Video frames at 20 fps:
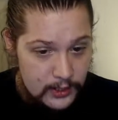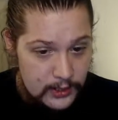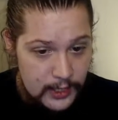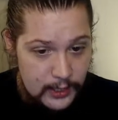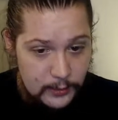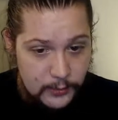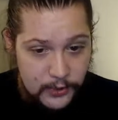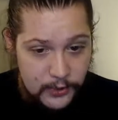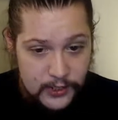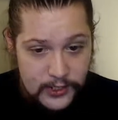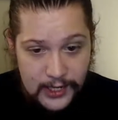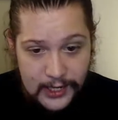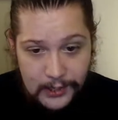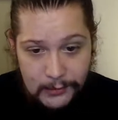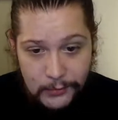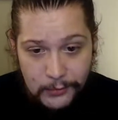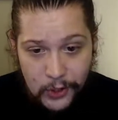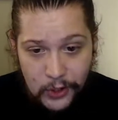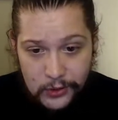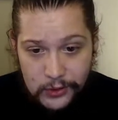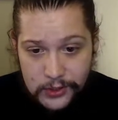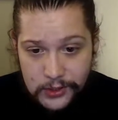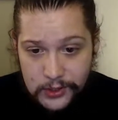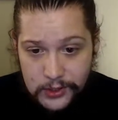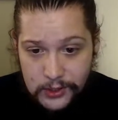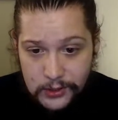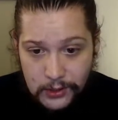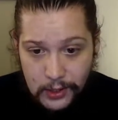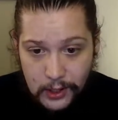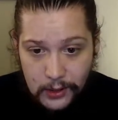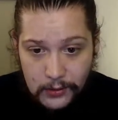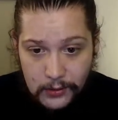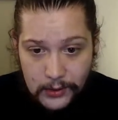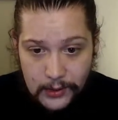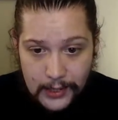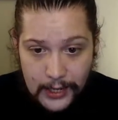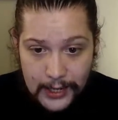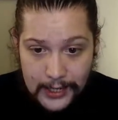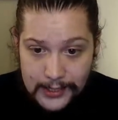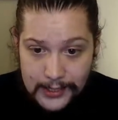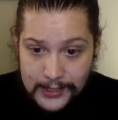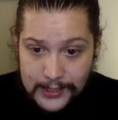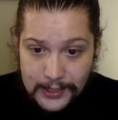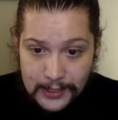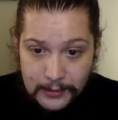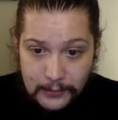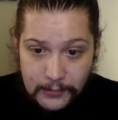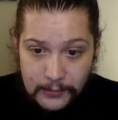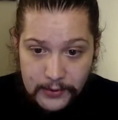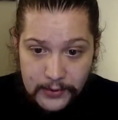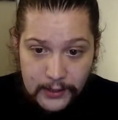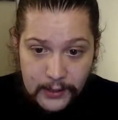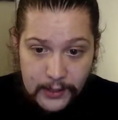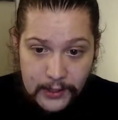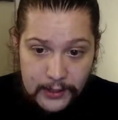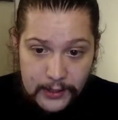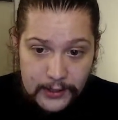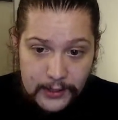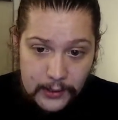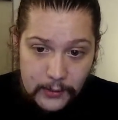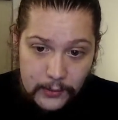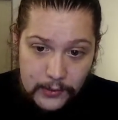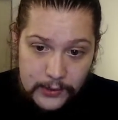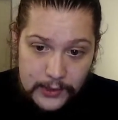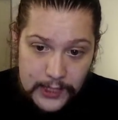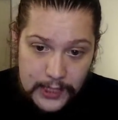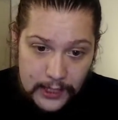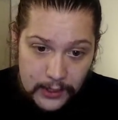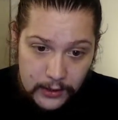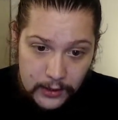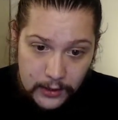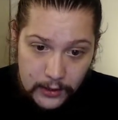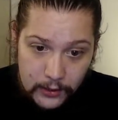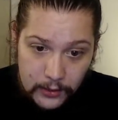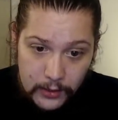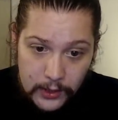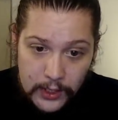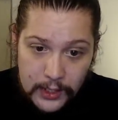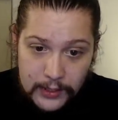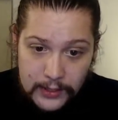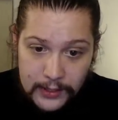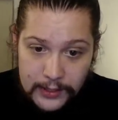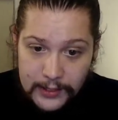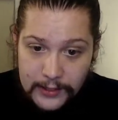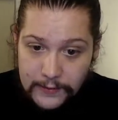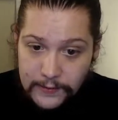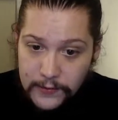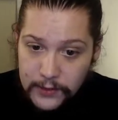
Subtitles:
10% at most. Go and ask them, and they will tell you that they